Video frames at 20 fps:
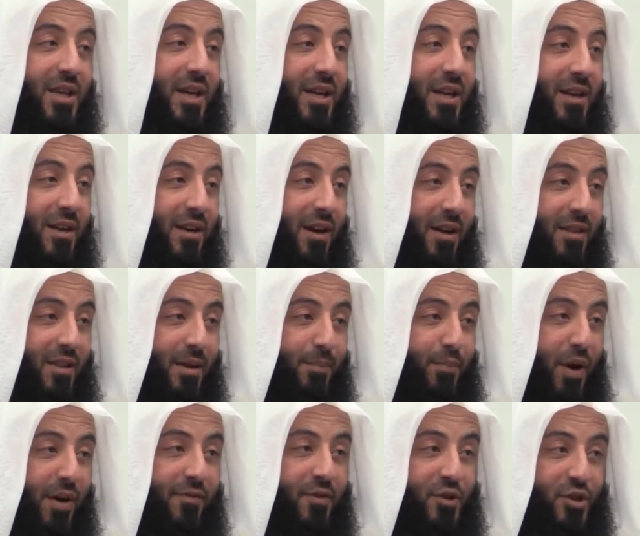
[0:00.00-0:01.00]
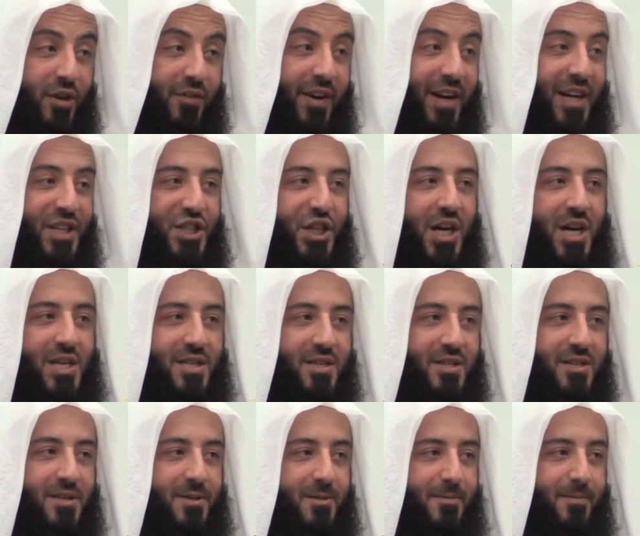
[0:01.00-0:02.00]
the Prophet of
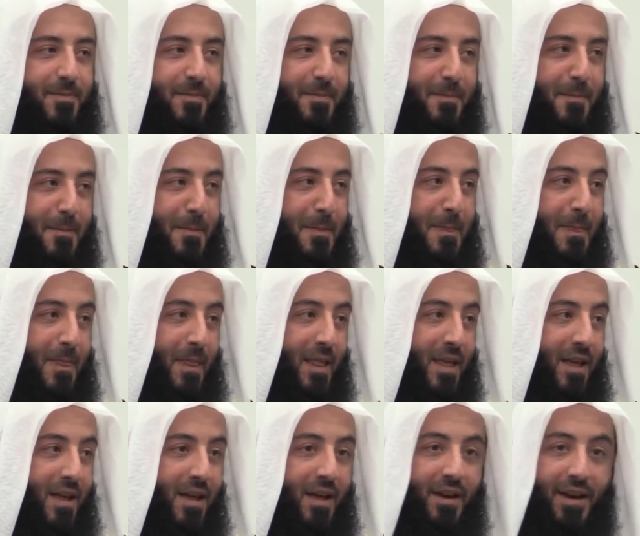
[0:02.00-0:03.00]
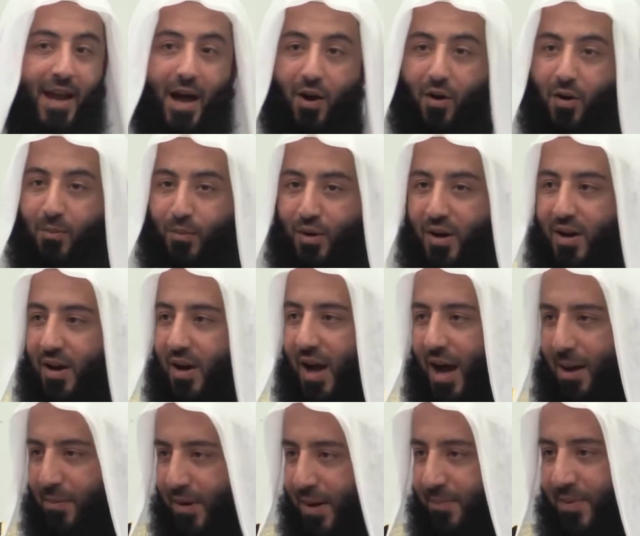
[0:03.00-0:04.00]
Hijaz? Now,
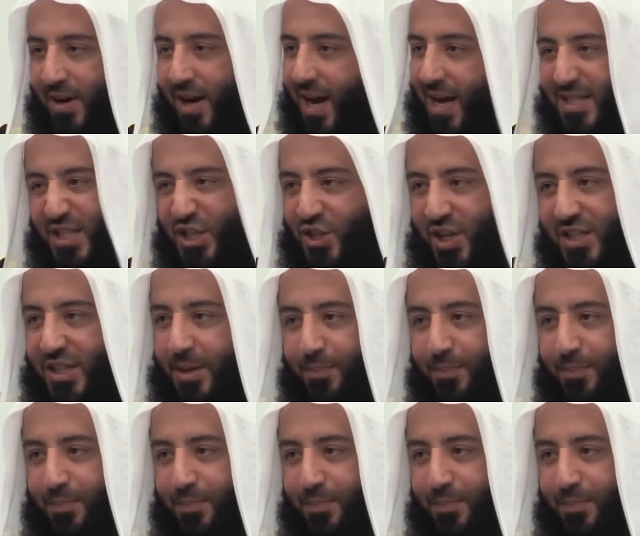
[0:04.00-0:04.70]
Amr ibn al-As is not